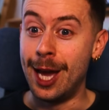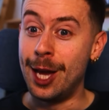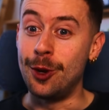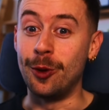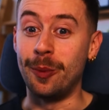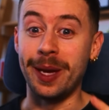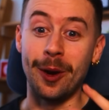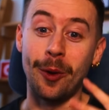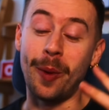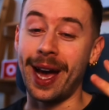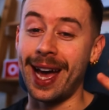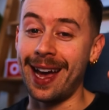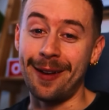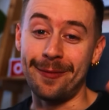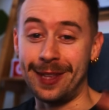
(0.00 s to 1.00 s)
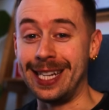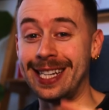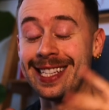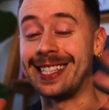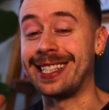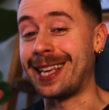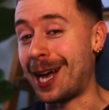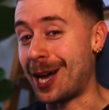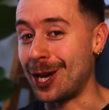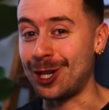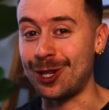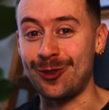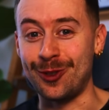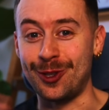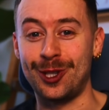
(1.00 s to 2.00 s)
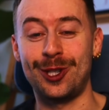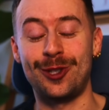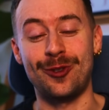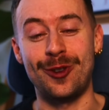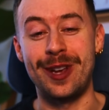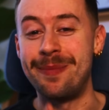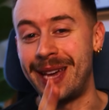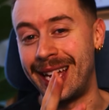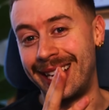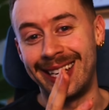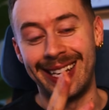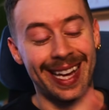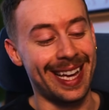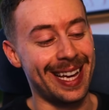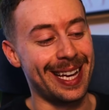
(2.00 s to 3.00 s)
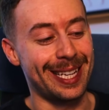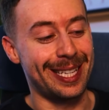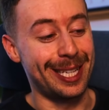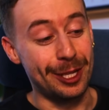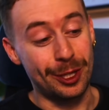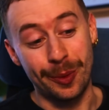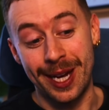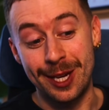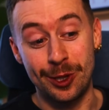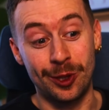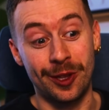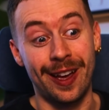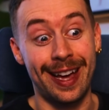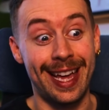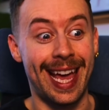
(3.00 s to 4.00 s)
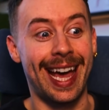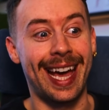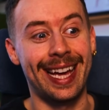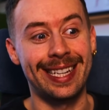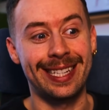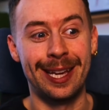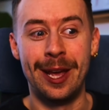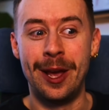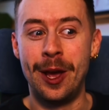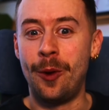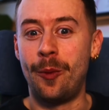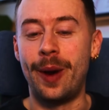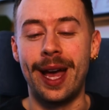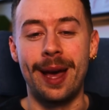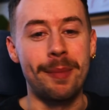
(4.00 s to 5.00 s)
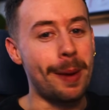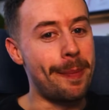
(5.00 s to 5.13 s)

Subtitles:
you'll be aware of the disastrous streaming situation that I had, where my